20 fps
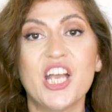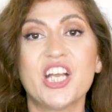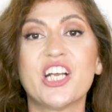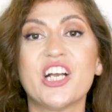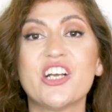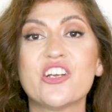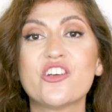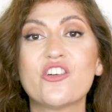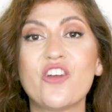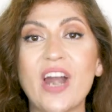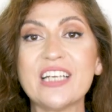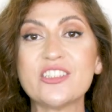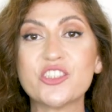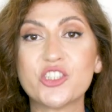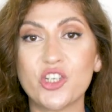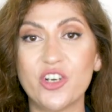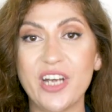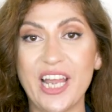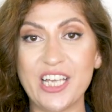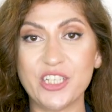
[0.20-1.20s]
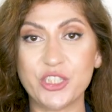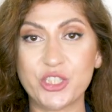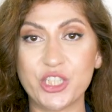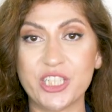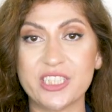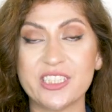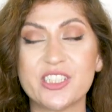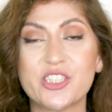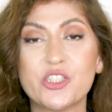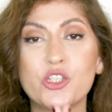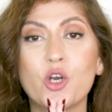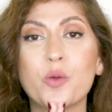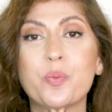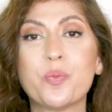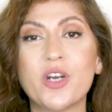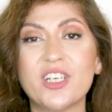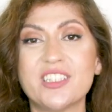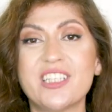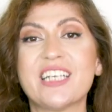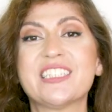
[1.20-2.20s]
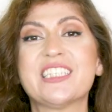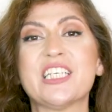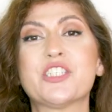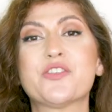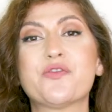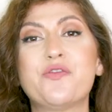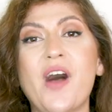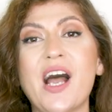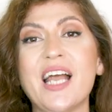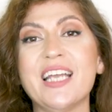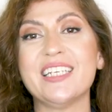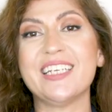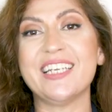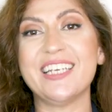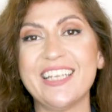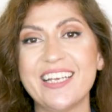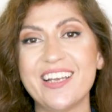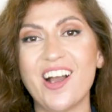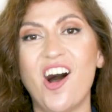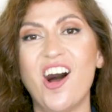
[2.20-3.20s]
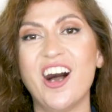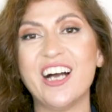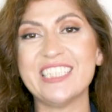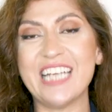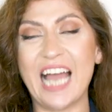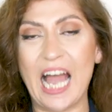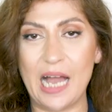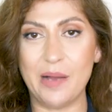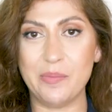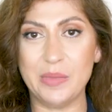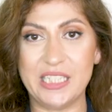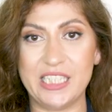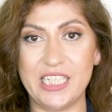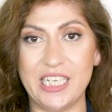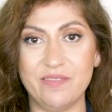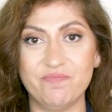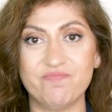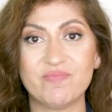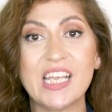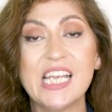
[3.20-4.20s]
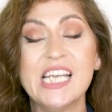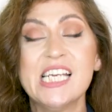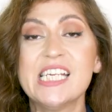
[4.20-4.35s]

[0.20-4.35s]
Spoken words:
Congratulations, your product is finally on Amazon.